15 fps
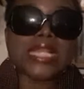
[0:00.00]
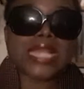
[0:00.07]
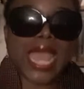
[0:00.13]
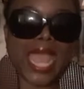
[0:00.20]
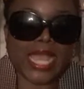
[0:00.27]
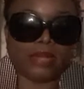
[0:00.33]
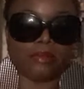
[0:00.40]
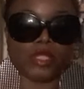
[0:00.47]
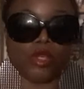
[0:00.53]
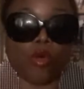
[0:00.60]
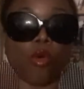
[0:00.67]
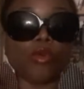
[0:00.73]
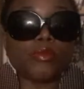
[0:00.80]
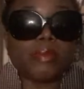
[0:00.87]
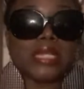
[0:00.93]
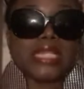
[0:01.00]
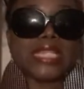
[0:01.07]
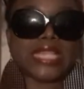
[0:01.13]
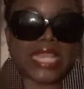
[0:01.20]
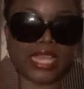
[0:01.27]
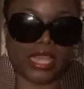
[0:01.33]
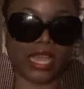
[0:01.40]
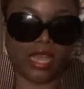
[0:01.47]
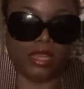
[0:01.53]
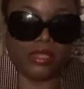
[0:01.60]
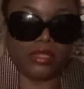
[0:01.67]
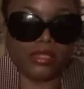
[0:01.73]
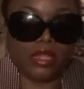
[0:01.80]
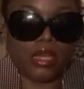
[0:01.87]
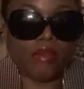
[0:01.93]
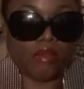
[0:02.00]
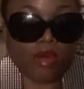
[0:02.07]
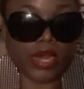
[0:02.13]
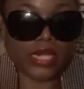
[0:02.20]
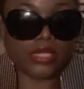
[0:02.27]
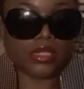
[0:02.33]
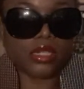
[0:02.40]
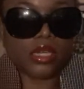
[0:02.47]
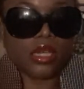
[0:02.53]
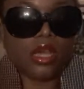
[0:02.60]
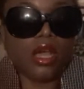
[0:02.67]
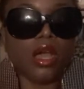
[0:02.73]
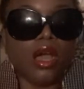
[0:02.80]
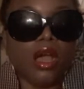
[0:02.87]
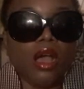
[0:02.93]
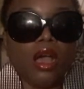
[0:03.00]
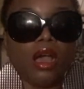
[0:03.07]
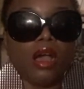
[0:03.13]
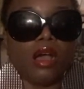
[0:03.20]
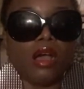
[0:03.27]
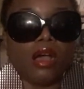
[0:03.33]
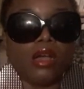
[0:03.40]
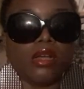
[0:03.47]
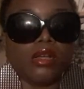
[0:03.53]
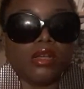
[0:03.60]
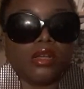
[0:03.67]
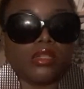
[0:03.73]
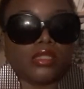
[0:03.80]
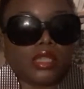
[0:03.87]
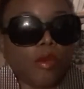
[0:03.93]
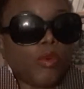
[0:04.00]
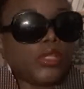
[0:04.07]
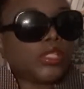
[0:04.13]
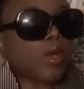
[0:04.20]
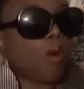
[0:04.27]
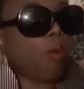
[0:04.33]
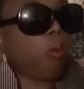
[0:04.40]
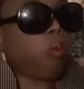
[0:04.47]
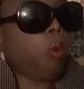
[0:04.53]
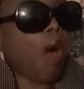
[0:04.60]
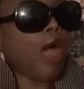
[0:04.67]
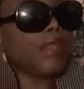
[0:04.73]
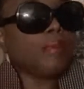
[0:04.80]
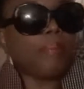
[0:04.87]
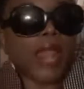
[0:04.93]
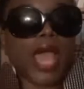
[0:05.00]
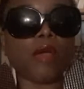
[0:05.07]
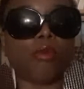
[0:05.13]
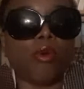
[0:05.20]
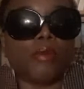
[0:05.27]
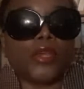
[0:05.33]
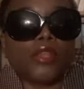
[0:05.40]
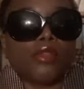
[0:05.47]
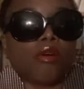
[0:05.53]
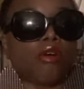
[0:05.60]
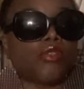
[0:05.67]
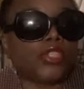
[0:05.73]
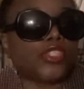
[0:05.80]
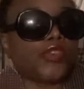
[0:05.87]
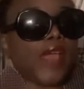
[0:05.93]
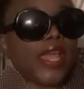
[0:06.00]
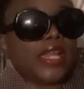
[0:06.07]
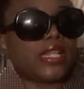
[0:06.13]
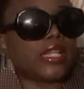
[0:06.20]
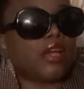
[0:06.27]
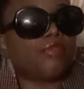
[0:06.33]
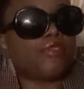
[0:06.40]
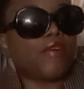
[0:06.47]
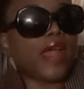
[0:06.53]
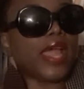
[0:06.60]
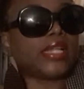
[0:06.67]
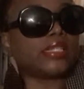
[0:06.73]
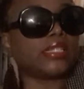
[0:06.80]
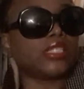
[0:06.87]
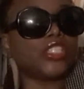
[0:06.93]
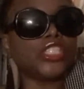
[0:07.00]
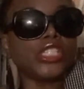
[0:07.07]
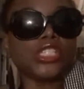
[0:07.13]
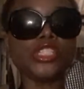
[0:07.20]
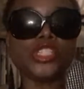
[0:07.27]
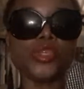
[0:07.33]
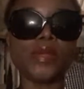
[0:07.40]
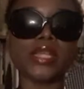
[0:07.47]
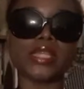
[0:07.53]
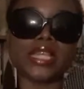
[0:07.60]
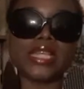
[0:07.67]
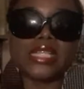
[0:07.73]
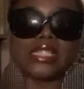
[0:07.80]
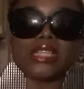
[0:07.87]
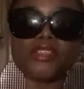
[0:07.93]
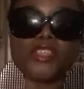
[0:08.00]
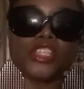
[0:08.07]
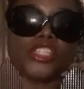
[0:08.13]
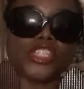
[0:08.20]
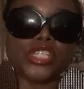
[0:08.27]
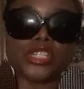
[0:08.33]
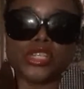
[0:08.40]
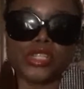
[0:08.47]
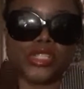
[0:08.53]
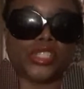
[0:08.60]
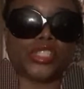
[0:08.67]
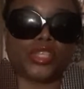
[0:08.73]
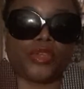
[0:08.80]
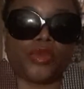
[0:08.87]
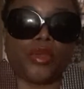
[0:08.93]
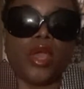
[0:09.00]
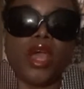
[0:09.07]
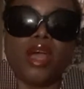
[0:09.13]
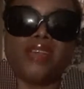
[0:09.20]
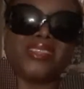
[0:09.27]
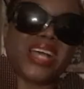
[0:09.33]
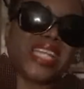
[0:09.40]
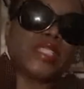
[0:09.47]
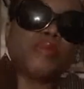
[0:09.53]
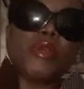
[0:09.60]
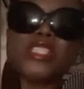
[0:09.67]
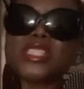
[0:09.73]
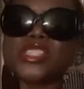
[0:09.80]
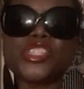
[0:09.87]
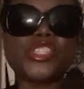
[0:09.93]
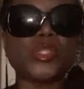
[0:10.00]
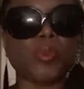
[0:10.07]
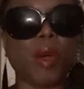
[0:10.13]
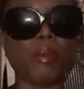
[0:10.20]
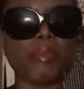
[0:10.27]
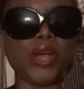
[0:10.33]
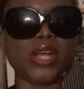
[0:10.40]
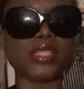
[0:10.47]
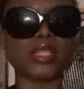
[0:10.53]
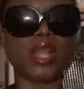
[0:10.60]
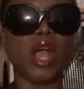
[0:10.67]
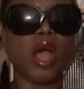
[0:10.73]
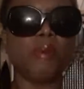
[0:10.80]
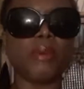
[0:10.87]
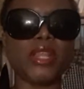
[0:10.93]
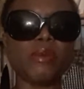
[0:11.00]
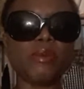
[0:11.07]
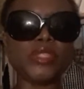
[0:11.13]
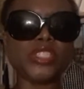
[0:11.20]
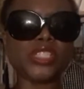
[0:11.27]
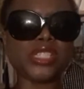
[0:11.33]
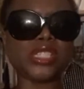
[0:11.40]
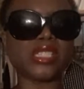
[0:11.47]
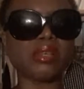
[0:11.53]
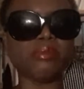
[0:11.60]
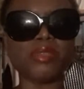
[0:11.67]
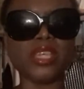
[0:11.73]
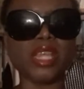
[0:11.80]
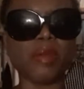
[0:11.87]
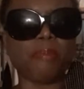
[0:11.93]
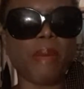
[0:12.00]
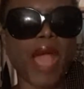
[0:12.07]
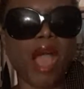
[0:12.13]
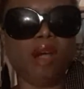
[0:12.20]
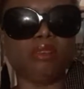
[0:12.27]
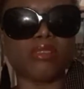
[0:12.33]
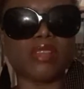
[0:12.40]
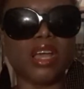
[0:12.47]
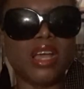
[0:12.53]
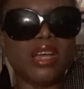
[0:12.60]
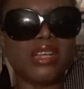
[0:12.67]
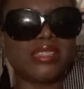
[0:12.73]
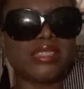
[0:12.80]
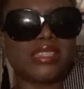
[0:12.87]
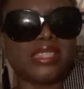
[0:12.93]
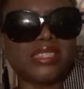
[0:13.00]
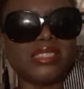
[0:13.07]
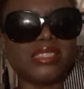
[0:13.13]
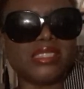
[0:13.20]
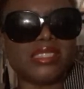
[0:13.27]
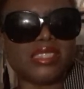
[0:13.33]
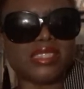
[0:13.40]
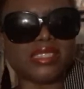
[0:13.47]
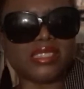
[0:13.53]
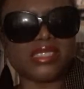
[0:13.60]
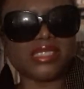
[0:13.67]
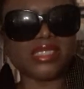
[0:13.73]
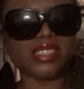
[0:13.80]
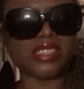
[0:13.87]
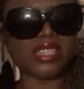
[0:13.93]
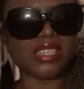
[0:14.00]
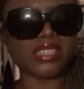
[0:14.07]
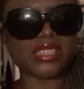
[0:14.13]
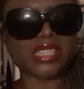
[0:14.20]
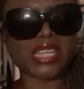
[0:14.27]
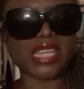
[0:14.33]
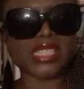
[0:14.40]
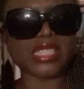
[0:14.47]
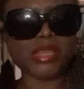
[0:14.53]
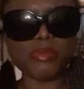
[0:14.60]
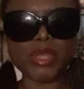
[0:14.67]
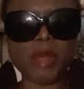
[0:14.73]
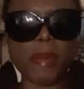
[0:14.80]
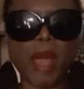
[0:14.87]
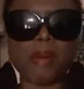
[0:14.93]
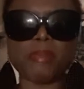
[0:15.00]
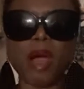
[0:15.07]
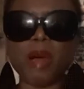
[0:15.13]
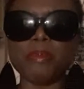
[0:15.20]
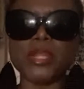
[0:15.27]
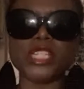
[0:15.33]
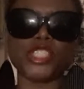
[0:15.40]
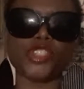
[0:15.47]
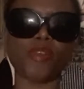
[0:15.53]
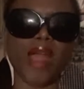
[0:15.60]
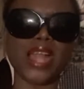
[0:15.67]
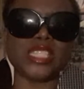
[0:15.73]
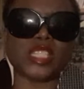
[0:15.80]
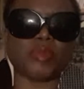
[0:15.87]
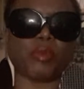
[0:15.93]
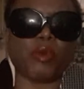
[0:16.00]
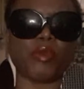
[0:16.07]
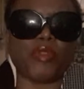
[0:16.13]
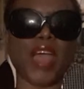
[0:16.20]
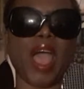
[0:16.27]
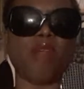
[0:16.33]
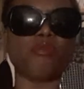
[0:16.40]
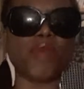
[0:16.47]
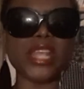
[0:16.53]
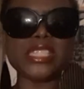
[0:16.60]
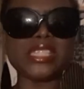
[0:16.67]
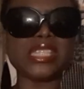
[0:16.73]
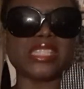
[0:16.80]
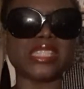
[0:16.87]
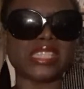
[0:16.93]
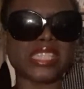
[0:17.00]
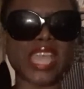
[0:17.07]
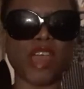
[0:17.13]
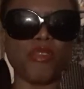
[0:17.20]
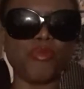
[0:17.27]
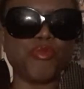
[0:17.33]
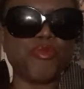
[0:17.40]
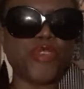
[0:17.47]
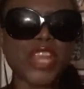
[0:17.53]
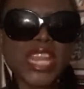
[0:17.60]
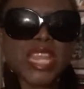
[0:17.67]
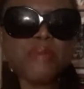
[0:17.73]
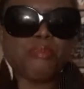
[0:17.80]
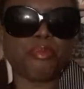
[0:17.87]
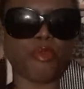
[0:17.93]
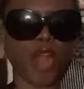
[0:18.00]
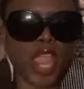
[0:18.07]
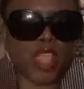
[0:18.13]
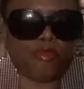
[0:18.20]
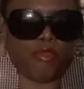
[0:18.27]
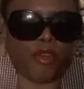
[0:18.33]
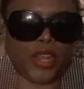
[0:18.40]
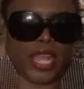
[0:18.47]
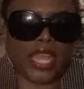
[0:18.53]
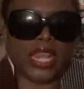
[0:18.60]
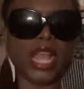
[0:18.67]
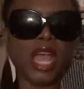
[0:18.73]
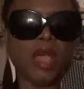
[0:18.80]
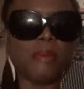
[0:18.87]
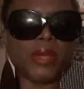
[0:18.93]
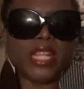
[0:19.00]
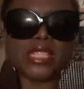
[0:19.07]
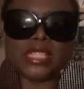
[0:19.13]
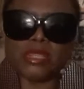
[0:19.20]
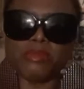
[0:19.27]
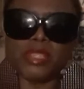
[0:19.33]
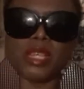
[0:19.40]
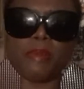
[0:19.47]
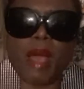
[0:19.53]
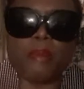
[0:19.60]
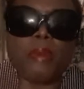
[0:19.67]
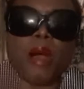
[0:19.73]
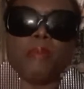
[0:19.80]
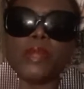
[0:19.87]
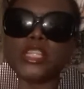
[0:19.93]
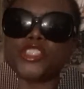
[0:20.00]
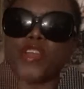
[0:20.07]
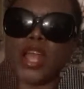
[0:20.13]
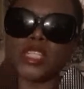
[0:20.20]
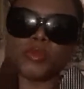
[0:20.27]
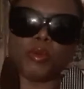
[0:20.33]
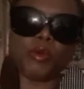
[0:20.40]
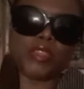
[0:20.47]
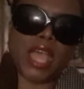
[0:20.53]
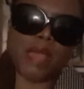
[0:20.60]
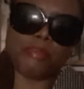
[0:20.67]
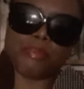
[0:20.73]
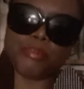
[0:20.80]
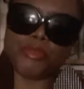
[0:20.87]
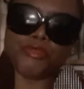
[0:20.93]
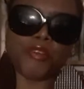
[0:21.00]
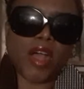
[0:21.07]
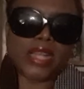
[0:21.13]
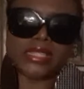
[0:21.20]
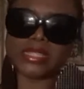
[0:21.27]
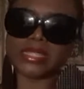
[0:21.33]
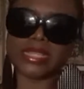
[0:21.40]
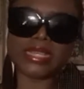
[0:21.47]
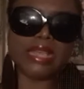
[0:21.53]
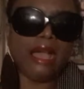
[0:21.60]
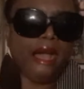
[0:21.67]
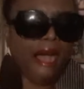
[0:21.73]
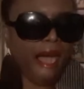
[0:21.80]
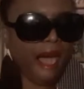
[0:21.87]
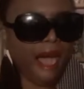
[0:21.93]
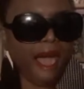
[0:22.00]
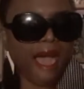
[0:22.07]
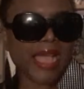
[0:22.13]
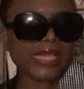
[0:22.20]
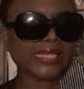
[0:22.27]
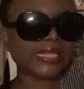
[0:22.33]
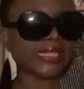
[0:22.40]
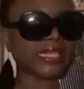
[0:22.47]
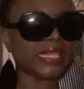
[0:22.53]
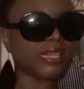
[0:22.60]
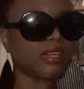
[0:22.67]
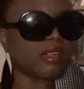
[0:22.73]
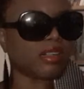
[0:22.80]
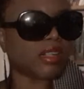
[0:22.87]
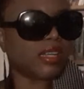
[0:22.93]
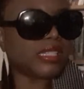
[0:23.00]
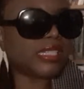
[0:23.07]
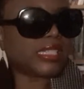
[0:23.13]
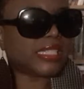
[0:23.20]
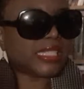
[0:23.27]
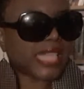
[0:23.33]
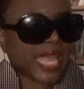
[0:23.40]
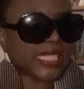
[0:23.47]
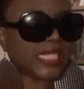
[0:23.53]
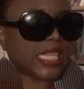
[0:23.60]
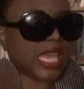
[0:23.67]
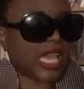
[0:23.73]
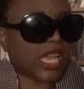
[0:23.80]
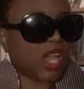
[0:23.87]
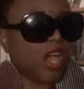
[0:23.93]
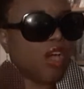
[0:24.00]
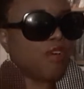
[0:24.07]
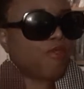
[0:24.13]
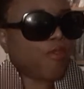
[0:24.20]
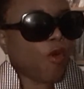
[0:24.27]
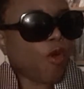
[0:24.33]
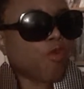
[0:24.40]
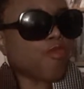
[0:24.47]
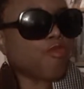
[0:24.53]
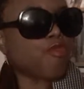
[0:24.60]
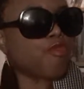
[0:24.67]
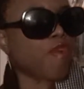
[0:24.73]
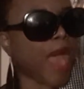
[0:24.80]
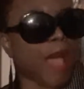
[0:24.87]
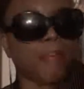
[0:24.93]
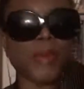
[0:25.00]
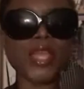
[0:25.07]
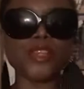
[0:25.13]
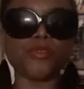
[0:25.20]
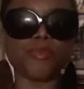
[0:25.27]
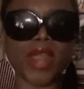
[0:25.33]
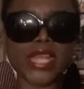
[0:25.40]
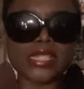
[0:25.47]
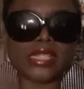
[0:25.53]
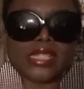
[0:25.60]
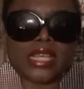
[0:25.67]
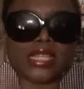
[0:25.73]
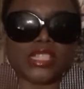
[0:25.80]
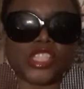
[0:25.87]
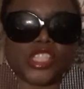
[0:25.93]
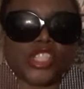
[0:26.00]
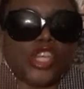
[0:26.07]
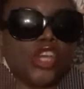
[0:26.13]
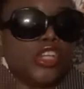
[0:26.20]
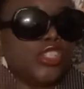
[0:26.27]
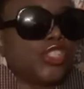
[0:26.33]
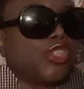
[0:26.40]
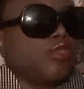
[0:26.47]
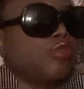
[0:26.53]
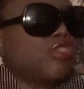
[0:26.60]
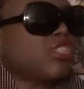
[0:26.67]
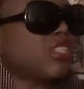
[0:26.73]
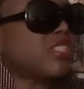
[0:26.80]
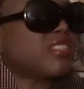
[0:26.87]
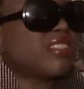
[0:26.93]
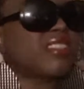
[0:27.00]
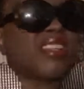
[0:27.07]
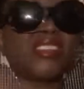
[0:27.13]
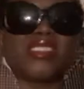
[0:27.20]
names and called me nigger, right? There was one black woman on the train at the other end, and she didn't do anything, and there's nothing she could do, I suppose, because she's one person. But it was just something about it's something about public transport that racists get really brave on it, but it's something about public transport that provides the ideal setting for rabid racists to just